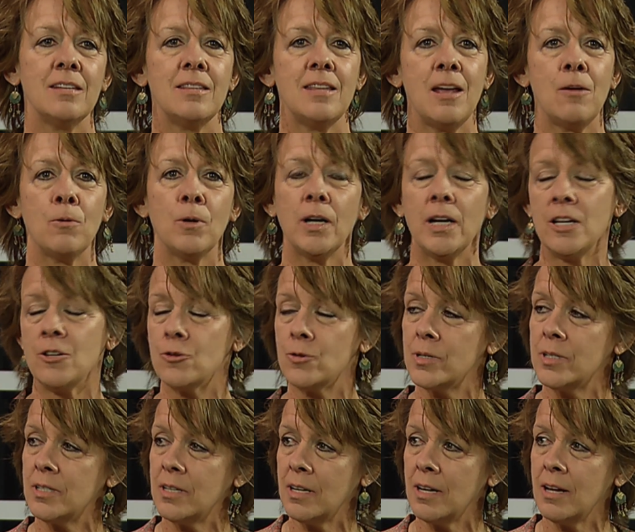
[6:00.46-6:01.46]
that they were
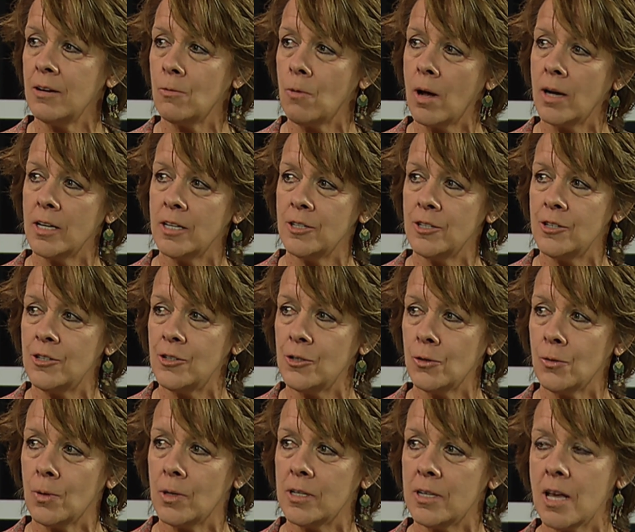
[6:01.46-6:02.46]
interested and wanted to
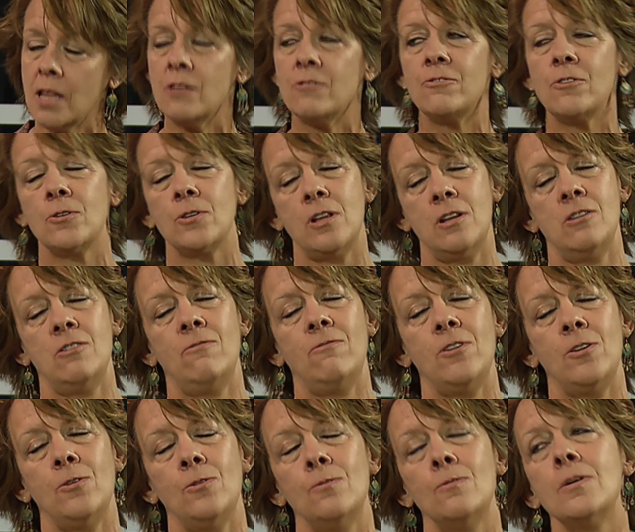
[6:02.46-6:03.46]
do a telephone
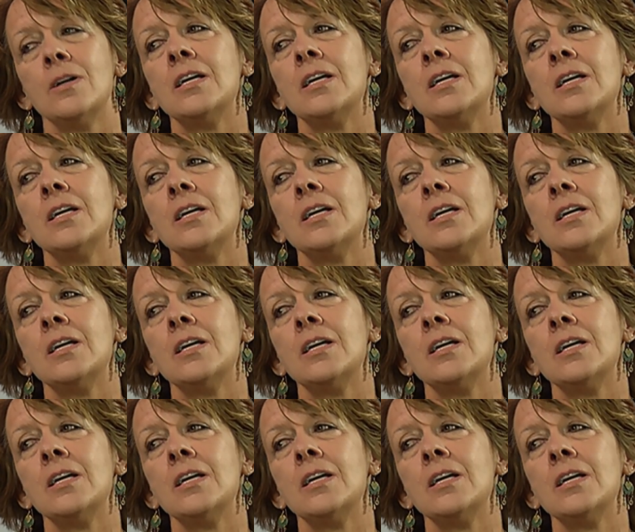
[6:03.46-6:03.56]
interview.